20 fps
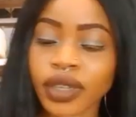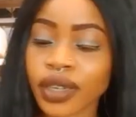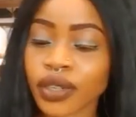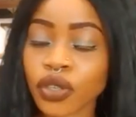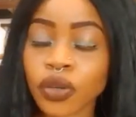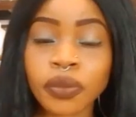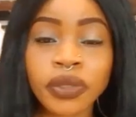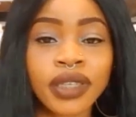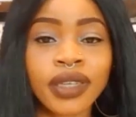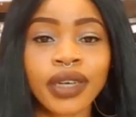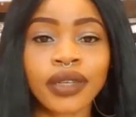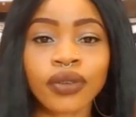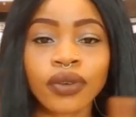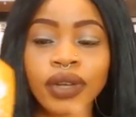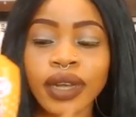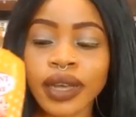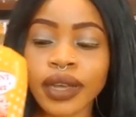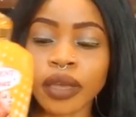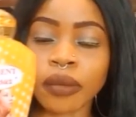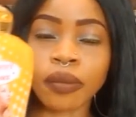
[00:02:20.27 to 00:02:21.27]
there's something I
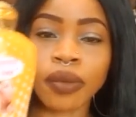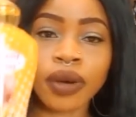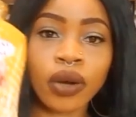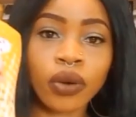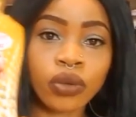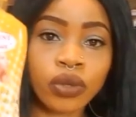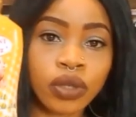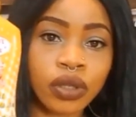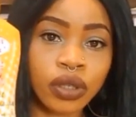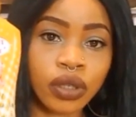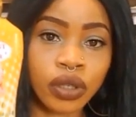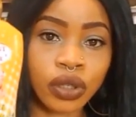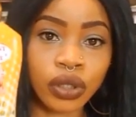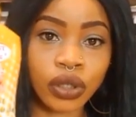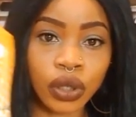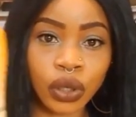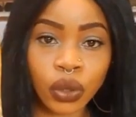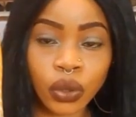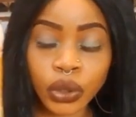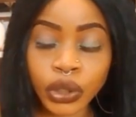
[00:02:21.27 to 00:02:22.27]
don't like about
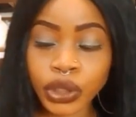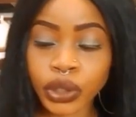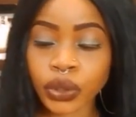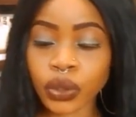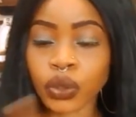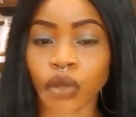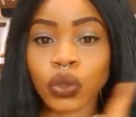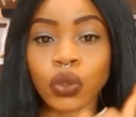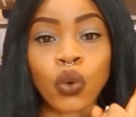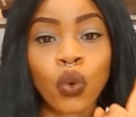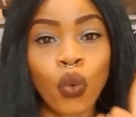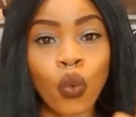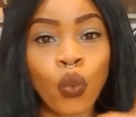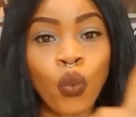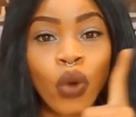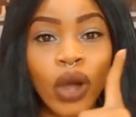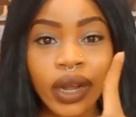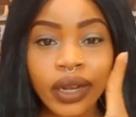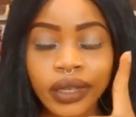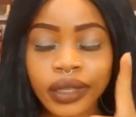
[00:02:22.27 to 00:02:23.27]
the lotion.
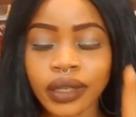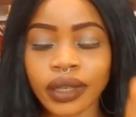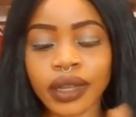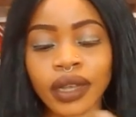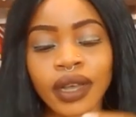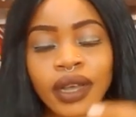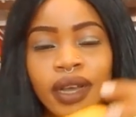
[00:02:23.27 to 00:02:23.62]
One,